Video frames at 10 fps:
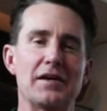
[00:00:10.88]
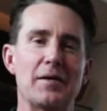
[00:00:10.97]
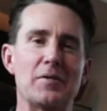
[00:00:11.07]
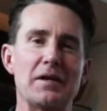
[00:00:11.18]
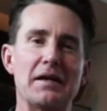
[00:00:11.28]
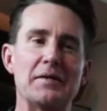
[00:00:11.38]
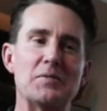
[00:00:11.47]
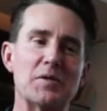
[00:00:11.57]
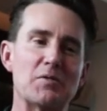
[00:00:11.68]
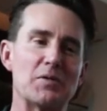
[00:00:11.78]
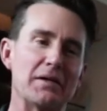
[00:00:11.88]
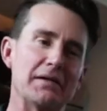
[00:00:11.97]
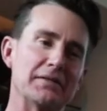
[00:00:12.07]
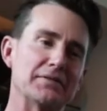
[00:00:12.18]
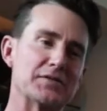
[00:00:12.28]
Cabernet. We were
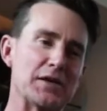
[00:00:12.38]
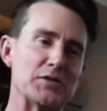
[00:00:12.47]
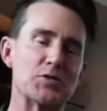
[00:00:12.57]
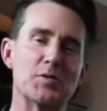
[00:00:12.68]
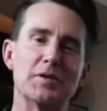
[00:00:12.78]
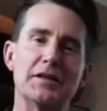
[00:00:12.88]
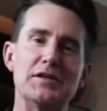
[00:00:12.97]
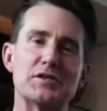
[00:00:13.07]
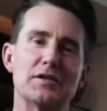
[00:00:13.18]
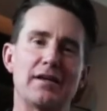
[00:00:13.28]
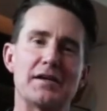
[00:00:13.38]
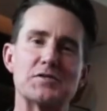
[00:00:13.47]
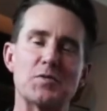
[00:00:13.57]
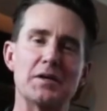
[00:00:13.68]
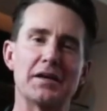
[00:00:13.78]
scheduled to release it
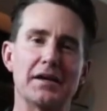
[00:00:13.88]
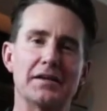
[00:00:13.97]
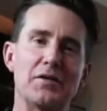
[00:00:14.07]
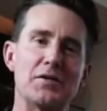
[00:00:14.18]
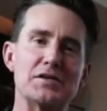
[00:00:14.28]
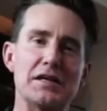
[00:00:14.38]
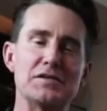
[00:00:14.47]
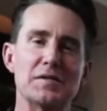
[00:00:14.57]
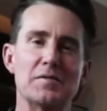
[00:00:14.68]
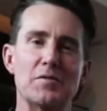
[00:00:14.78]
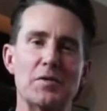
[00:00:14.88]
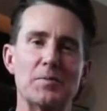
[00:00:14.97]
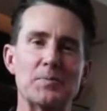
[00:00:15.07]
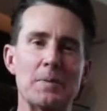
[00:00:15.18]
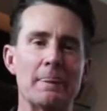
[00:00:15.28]
last weekend in our tasting
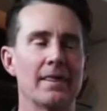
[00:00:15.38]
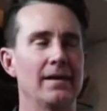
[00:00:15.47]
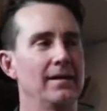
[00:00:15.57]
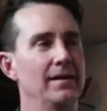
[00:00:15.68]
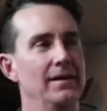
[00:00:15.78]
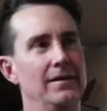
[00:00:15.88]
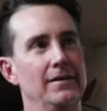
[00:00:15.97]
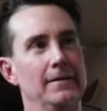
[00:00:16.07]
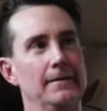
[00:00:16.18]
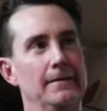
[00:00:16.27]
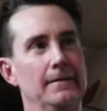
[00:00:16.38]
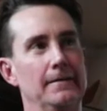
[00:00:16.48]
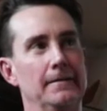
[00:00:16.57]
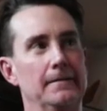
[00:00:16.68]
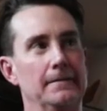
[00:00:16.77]
room,
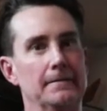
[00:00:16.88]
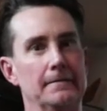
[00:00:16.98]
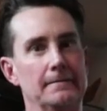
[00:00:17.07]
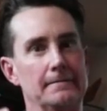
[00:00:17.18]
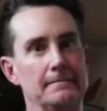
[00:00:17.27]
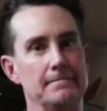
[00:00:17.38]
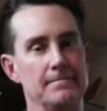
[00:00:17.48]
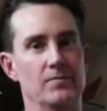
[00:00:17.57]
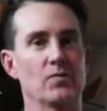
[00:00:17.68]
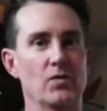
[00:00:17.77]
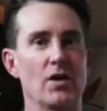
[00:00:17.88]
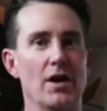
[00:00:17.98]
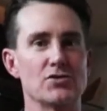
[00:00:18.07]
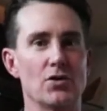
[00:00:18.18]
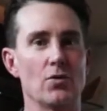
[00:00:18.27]
and you
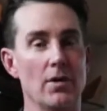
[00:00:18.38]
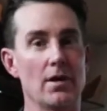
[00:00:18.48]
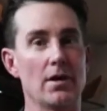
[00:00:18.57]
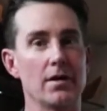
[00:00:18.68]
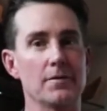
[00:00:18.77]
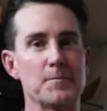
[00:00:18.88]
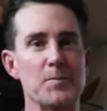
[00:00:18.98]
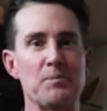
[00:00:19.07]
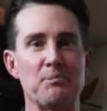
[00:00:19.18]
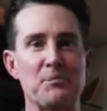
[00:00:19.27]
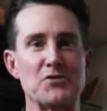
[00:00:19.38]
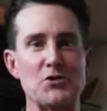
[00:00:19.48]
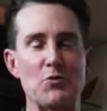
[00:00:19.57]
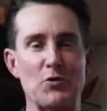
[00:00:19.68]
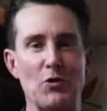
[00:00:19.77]
guys know why,
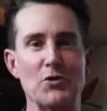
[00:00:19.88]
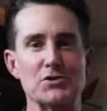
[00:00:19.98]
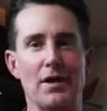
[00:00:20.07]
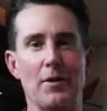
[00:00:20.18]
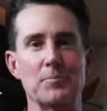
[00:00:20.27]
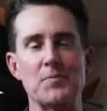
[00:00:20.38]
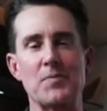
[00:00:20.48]
so we're closed now.